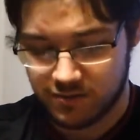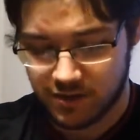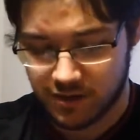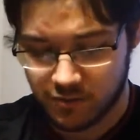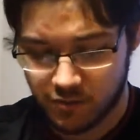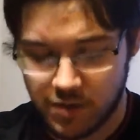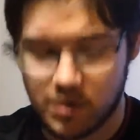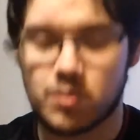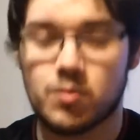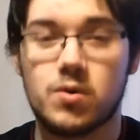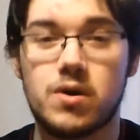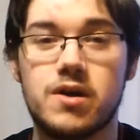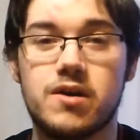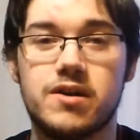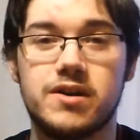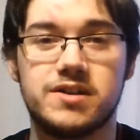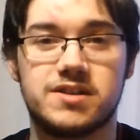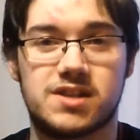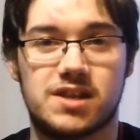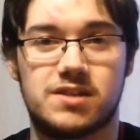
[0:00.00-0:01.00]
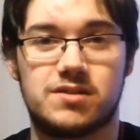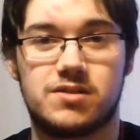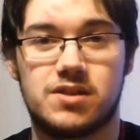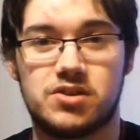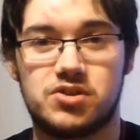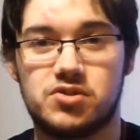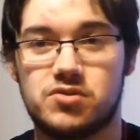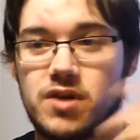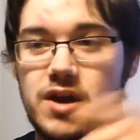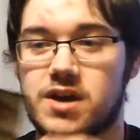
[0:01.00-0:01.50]
Like, where, where is it?
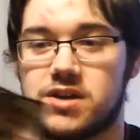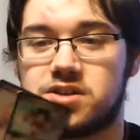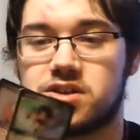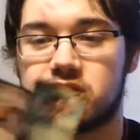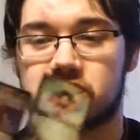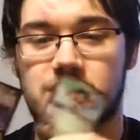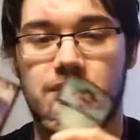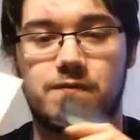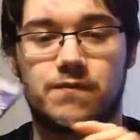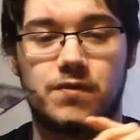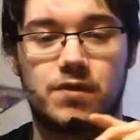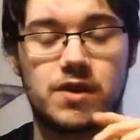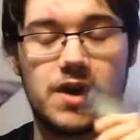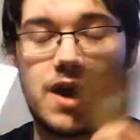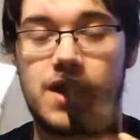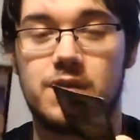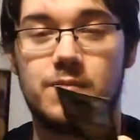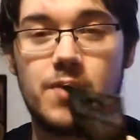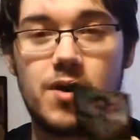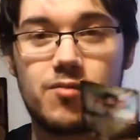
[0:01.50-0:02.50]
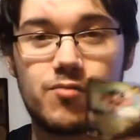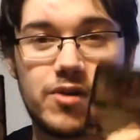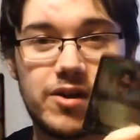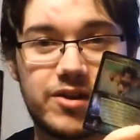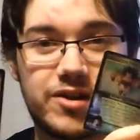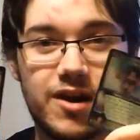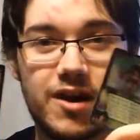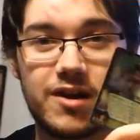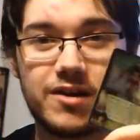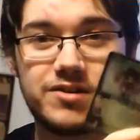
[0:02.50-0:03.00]
Did you guys just, like, forget about
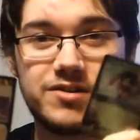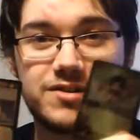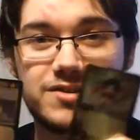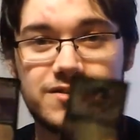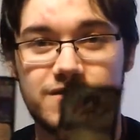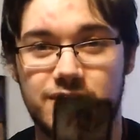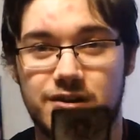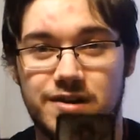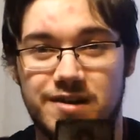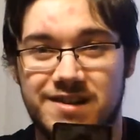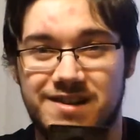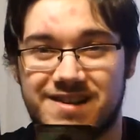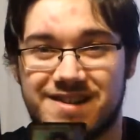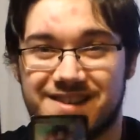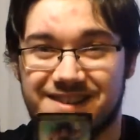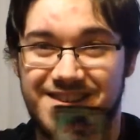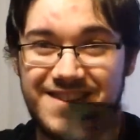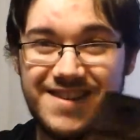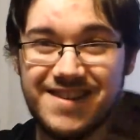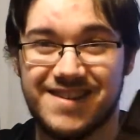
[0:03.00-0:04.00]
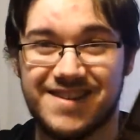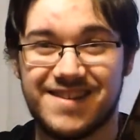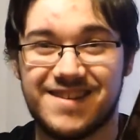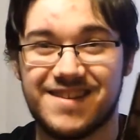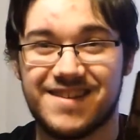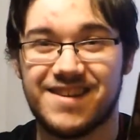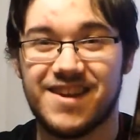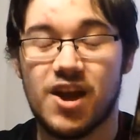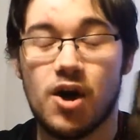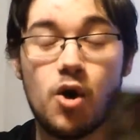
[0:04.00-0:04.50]
rare cards?
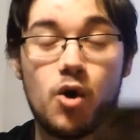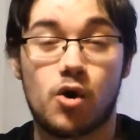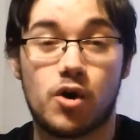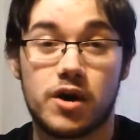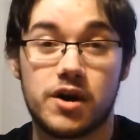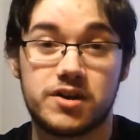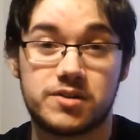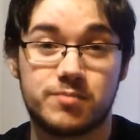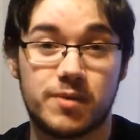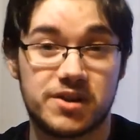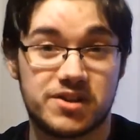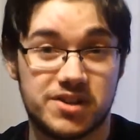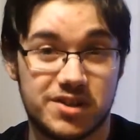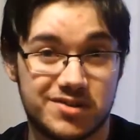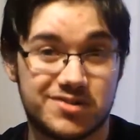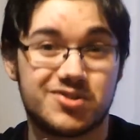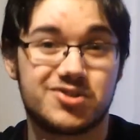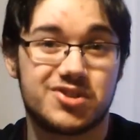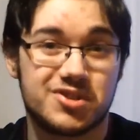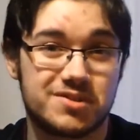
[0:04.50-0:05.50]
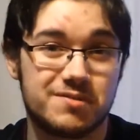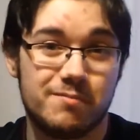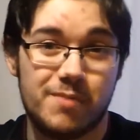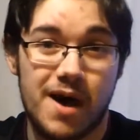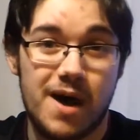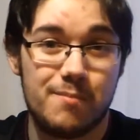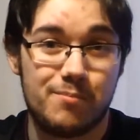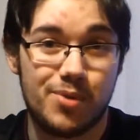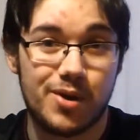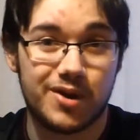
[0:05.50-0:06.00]
Or is my sister just a
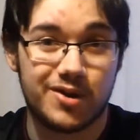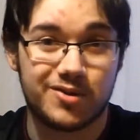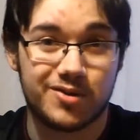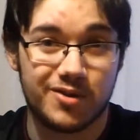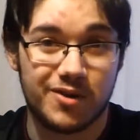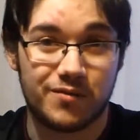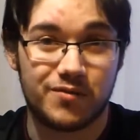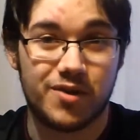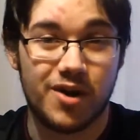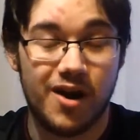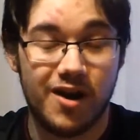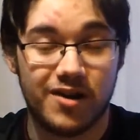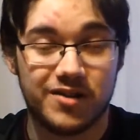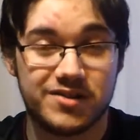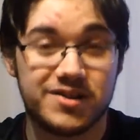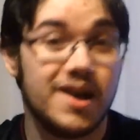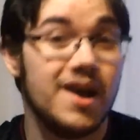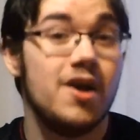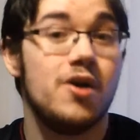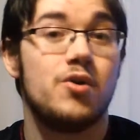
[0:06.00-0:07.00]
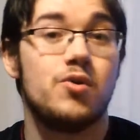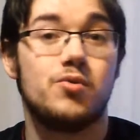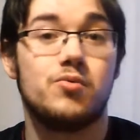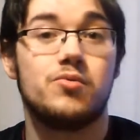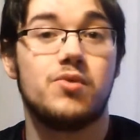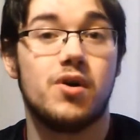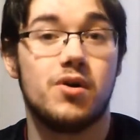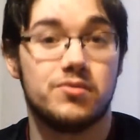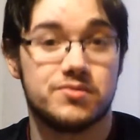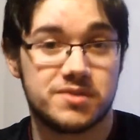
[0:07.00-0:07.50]
bad picker of cards?
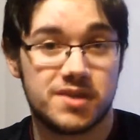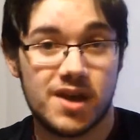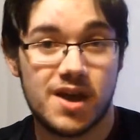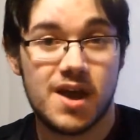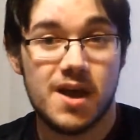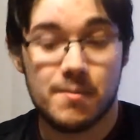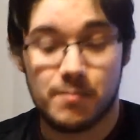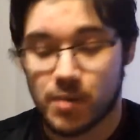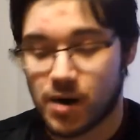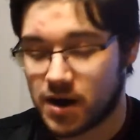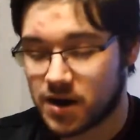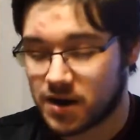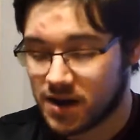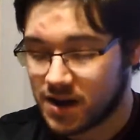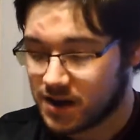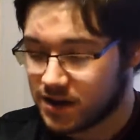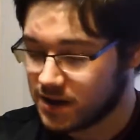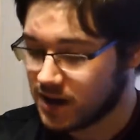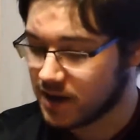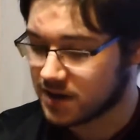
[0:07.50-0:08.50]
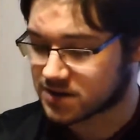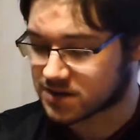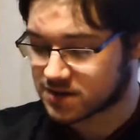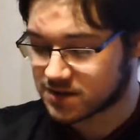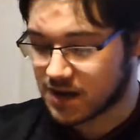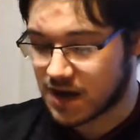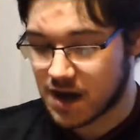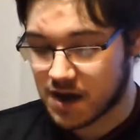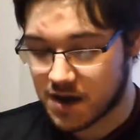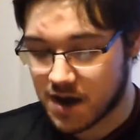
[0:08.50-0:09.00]
Who knows? But,
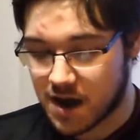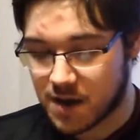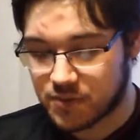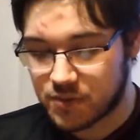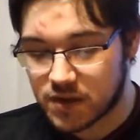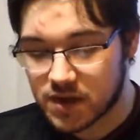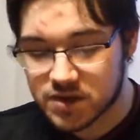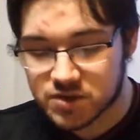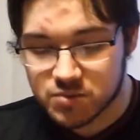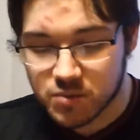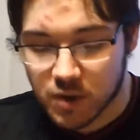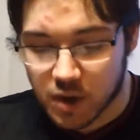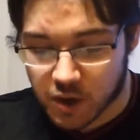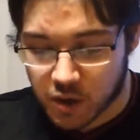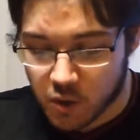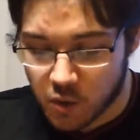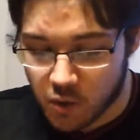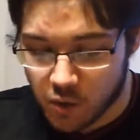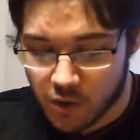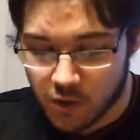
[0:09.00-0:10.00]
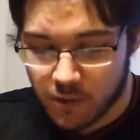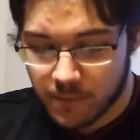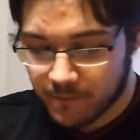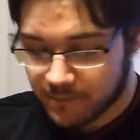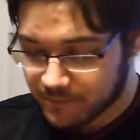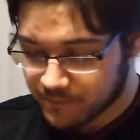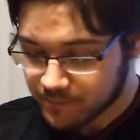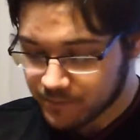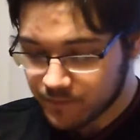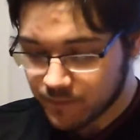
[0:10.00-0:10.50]
yes, I, I think it's really
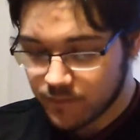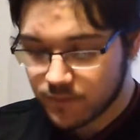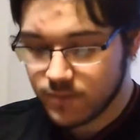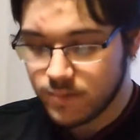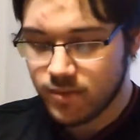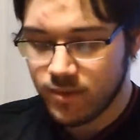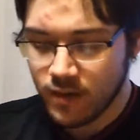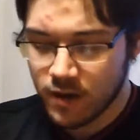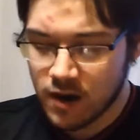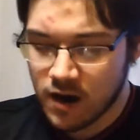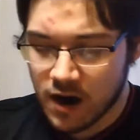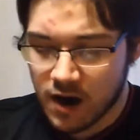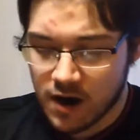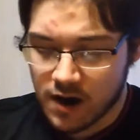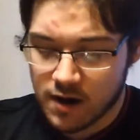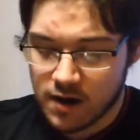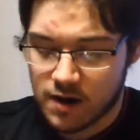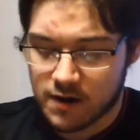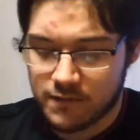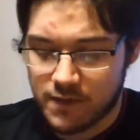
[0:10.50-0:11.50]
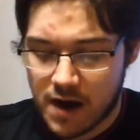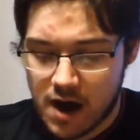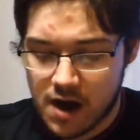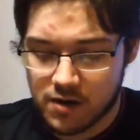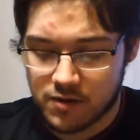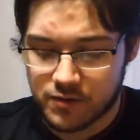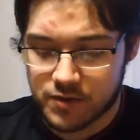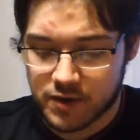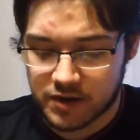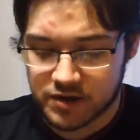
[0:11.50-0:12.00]
cool uh, of
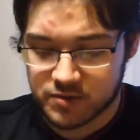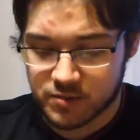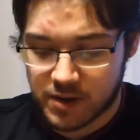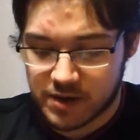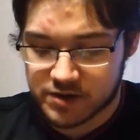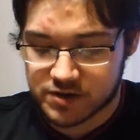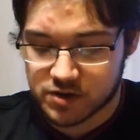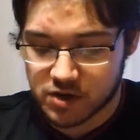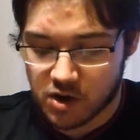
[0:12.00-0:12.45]
how things went.